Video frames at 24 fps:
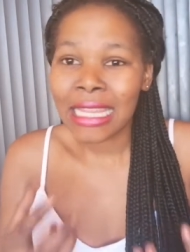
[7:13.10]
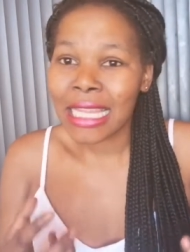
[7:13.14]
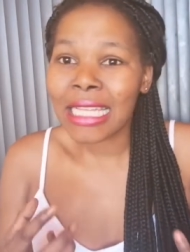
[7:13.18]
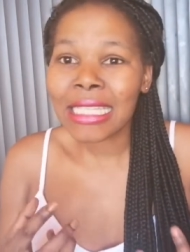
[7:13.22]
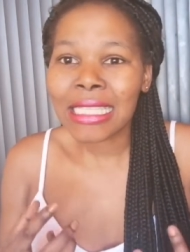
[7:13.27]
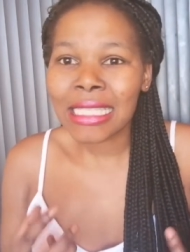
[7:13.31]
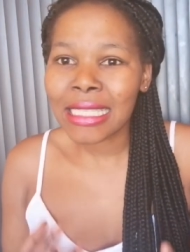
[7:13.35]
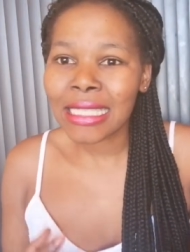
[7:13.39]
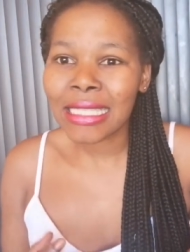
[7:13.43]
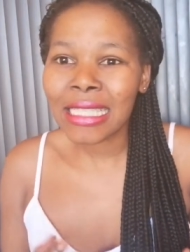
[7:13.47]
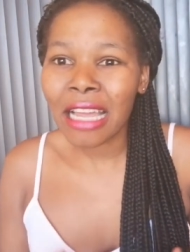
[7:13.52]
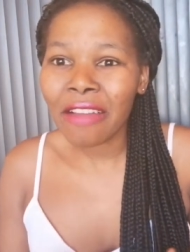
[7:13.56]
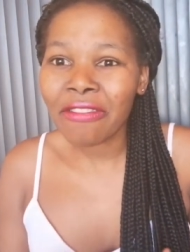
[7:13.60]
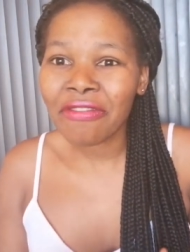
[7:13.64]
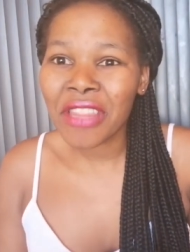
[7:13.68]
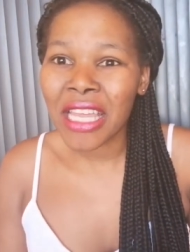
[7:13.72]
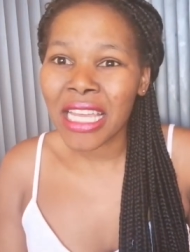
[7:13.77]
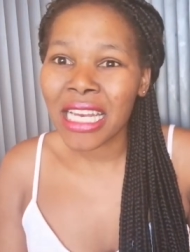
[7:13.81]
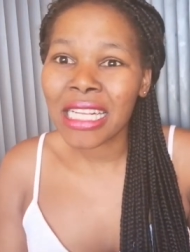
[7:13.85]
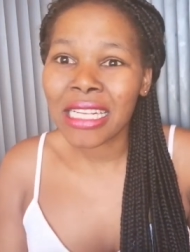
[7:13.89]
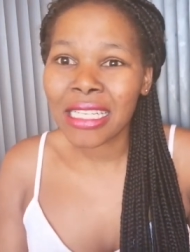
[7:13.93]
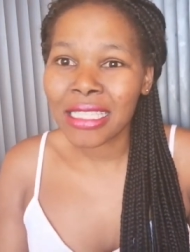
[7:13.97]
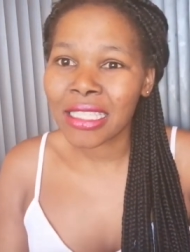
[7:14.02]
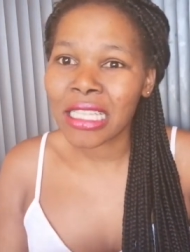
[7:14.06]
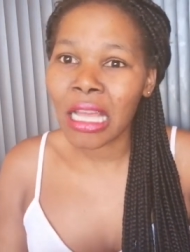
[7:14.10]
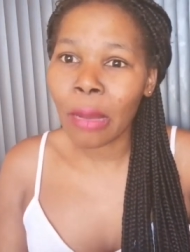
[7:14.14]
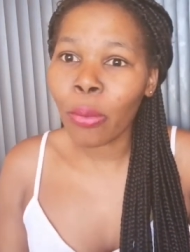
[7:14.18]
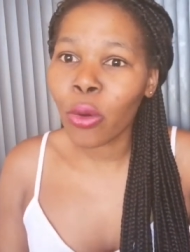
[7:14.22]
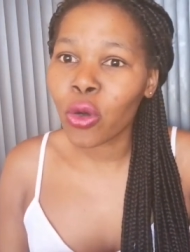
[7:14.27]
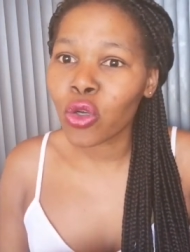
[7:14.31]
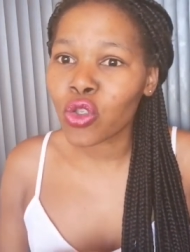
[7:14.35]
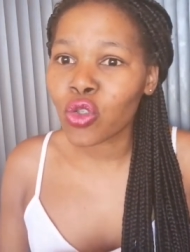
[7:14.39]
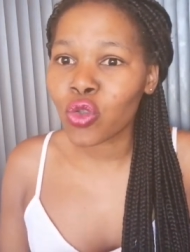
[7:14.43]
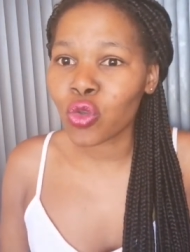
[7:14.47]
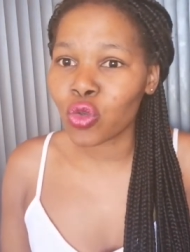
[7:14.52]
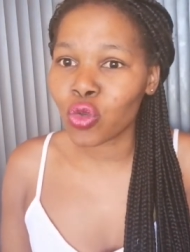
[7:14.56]
that stuff that he's
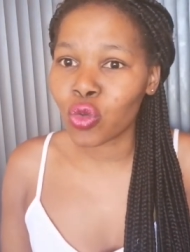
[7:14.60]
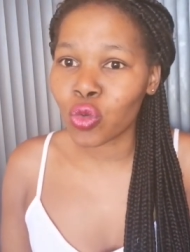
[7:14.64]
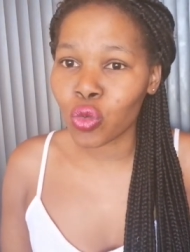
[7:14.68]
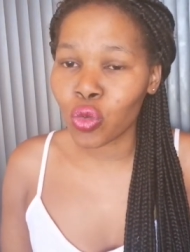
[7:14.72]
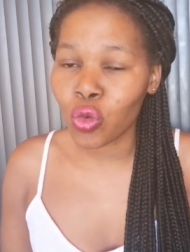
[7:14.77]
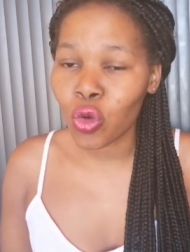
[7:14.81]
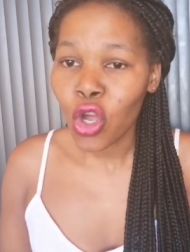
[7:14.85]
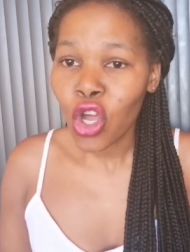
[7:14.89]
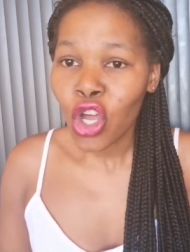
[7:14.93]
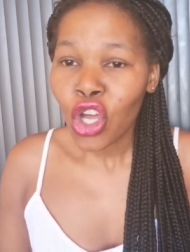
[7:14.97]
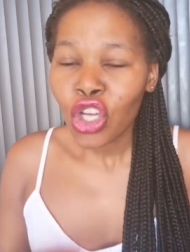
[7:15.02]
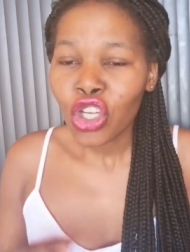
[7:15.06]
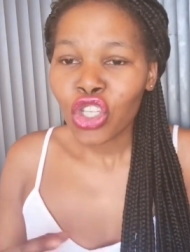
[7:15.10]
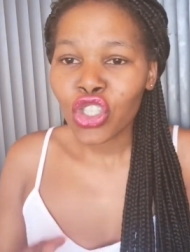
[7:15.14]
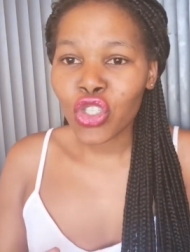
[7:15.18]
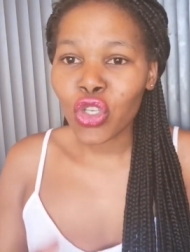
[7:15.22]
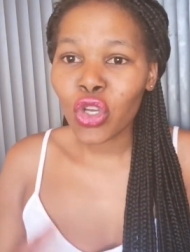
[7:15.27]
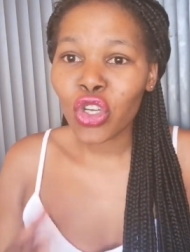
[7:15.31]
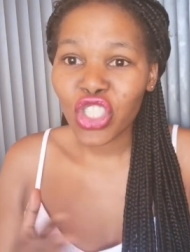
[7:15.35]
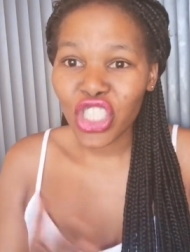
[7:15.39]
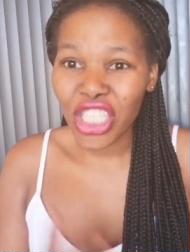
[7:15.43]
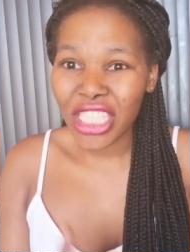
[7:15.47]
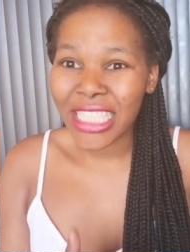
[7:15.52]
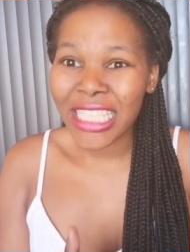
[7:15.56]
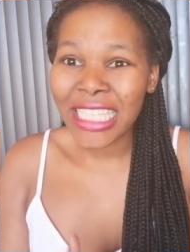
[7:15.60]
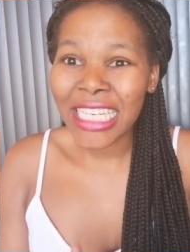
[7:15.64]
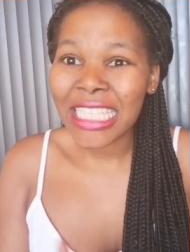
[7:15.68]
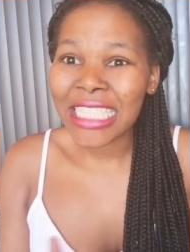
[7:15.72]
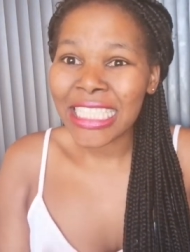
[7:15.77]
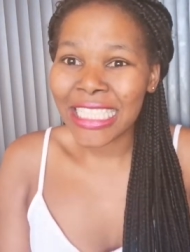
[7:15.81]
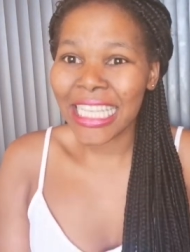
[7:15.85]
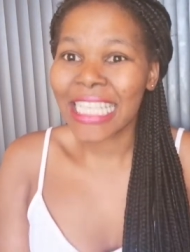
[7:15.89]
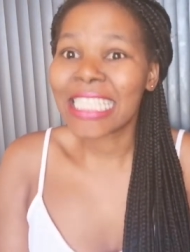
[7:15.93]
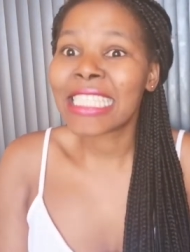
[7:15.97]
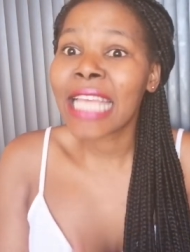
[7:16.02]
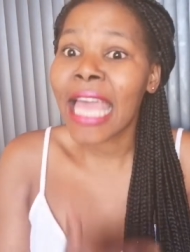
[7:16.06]
supposed to do so she
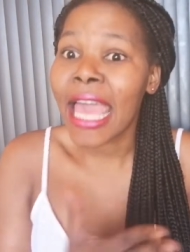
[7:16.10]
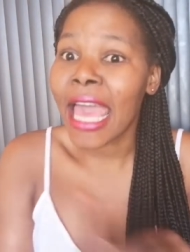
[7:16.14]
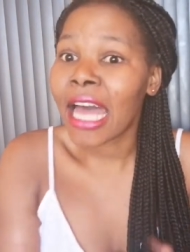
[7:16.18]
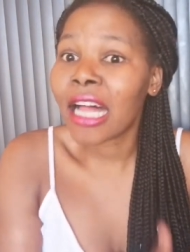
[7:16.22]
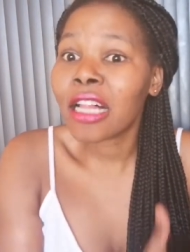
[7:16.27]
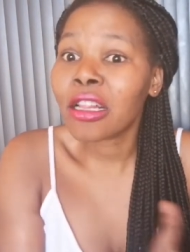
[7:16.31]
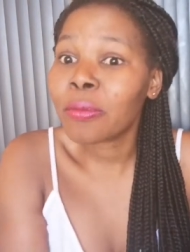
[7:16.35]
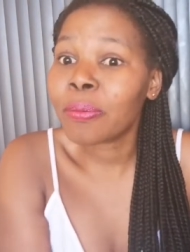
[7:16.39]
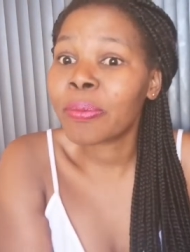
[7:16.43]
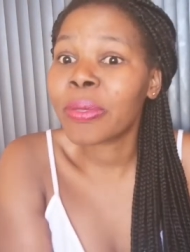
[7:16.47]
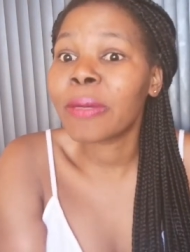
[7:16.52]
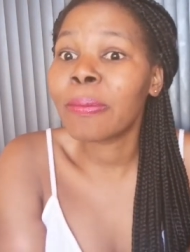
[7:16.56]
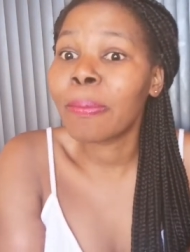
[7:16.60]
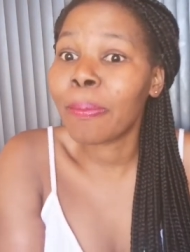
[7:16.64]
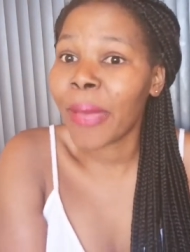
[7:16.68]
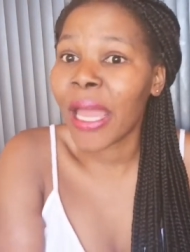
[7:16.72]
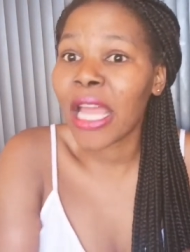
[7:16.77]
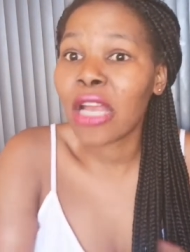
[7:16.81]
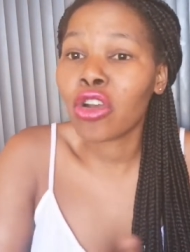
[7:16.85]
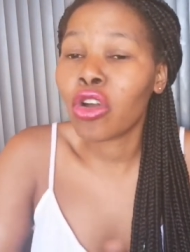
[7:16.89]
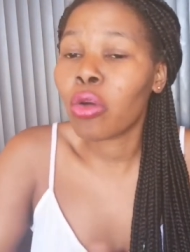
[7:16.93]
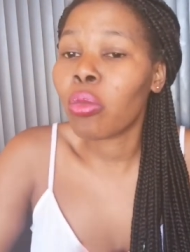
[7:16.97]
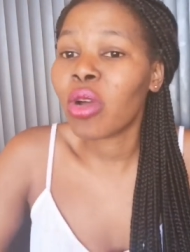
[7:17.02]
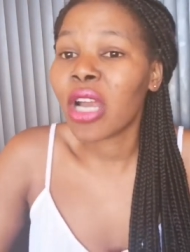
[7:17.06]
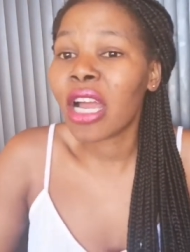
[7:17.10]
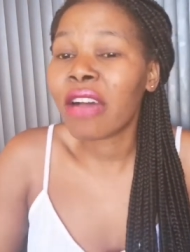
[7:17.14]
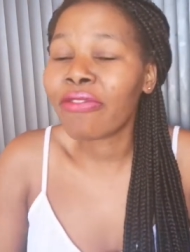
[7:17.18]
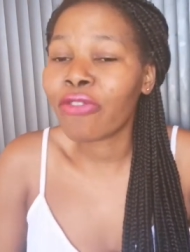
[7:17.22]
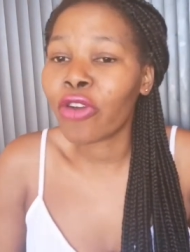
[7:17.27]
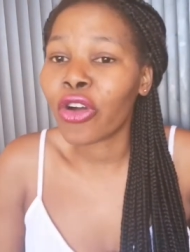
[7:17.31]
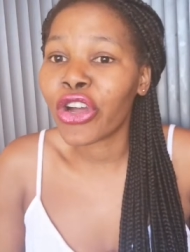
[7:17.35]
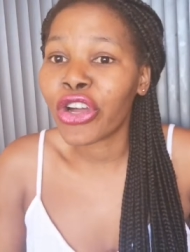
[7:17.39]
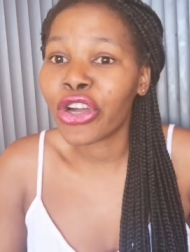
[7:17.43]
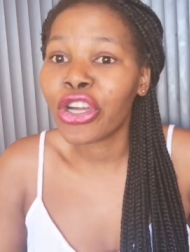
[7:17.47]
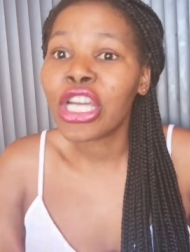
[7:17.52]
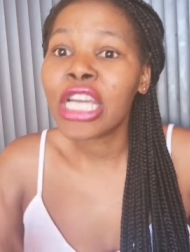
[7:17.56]
didn't just help him pay lobola
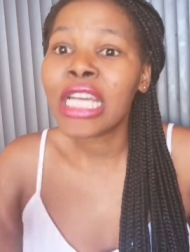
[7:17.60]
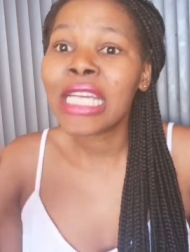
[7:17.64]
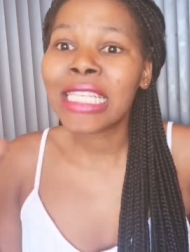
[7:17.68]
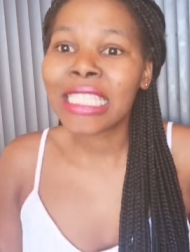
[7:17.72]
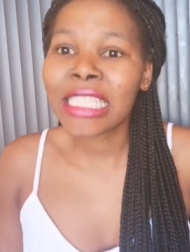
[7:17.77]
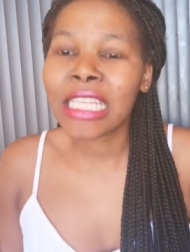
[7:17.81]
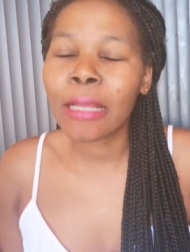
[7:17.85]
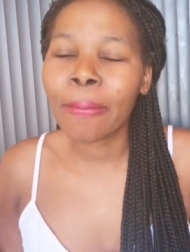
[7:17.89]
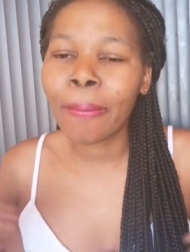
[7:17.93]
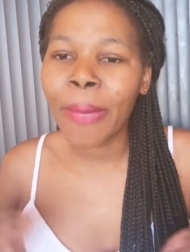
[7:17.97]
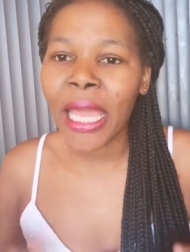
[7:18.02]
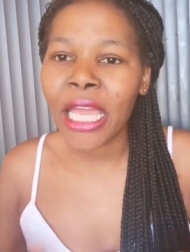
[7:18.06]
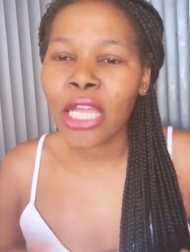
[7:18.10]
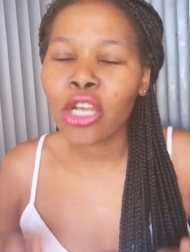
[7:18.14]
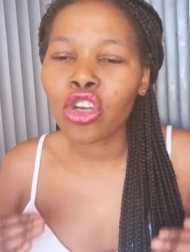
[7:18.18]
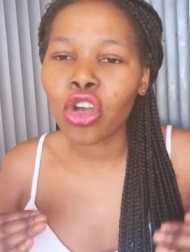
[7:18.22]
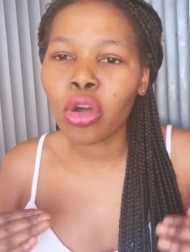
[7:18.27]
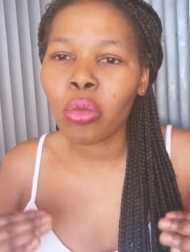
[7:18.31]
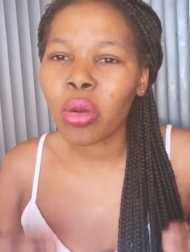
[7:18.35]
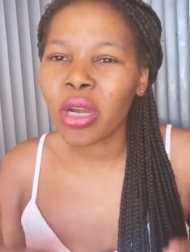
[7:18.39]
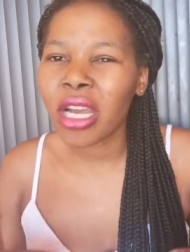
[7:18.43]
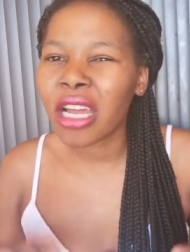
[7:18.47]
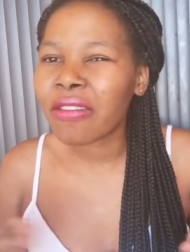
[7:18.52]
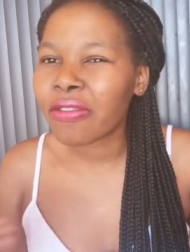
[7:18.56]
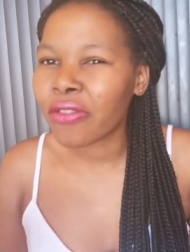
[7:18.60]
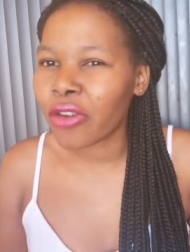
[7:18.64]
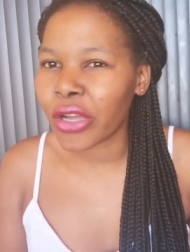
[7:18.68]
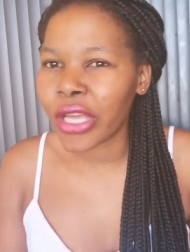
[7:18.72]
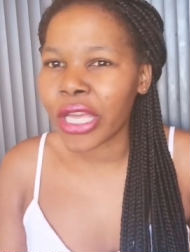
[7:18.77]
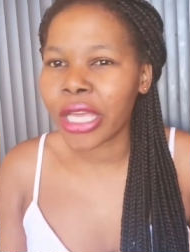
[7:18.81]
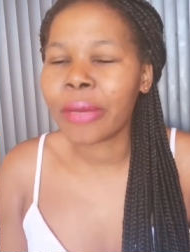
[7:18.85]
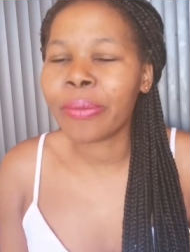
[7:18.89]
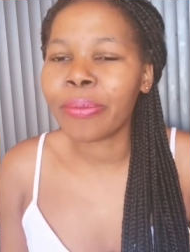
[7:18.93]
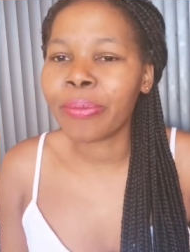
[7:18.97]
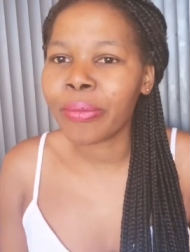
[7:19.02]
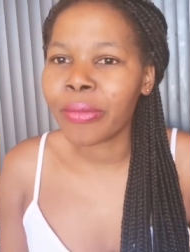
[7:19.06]
for her she paid lobola for
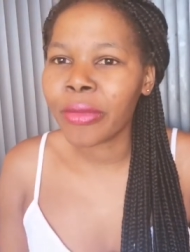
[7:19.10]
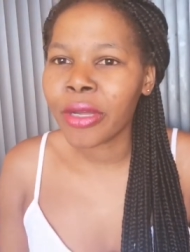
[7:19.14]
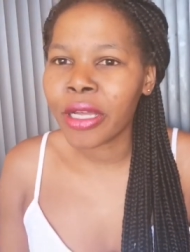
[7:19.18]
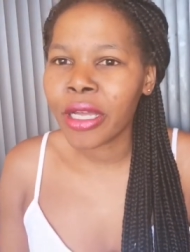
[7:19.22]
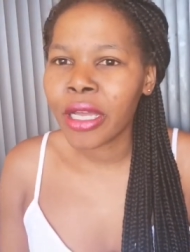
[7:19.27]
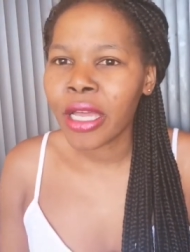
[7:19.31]
him